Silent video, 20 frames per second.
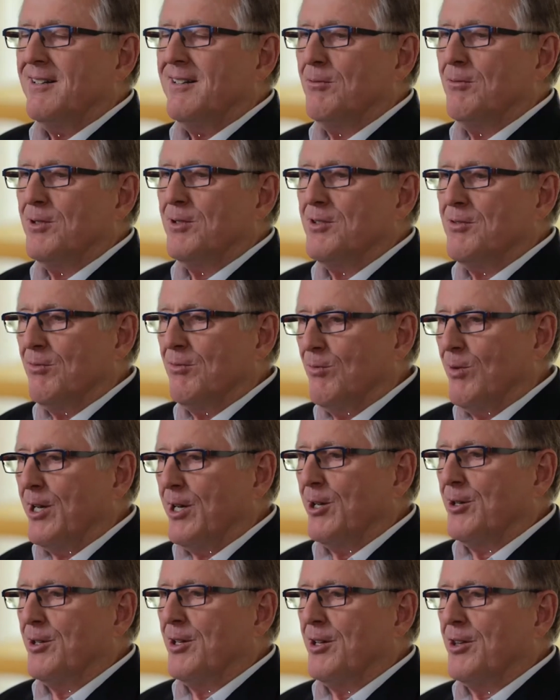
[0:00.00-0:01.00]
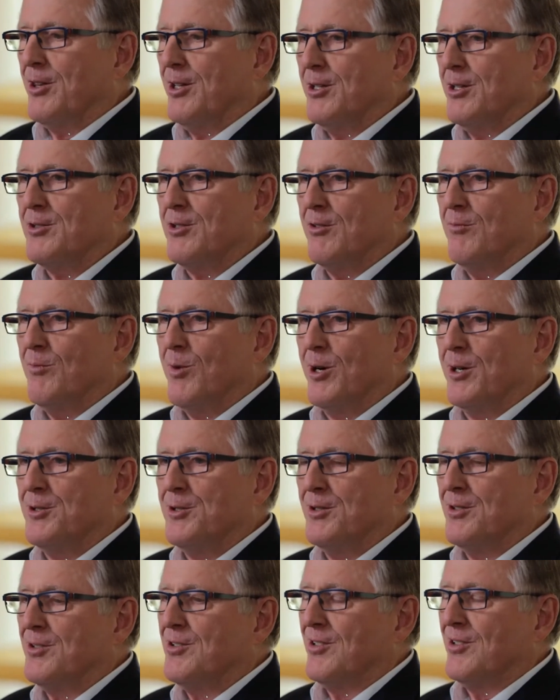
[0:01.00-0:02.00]
It was run on the thinnest of
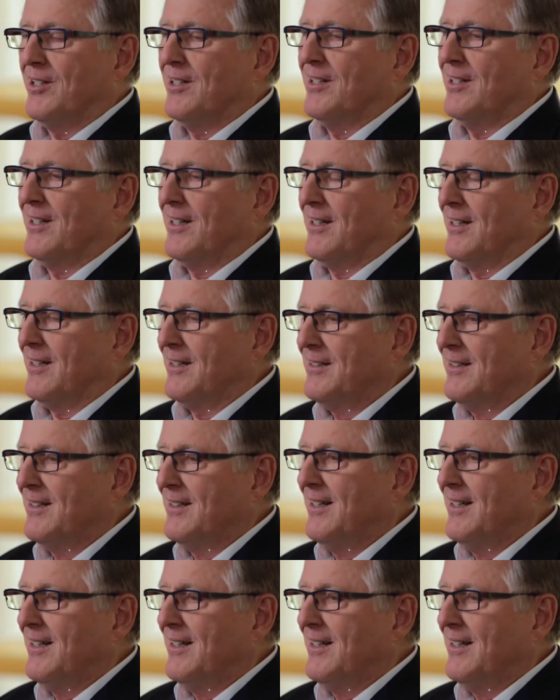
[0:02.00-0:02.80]
margins and uh,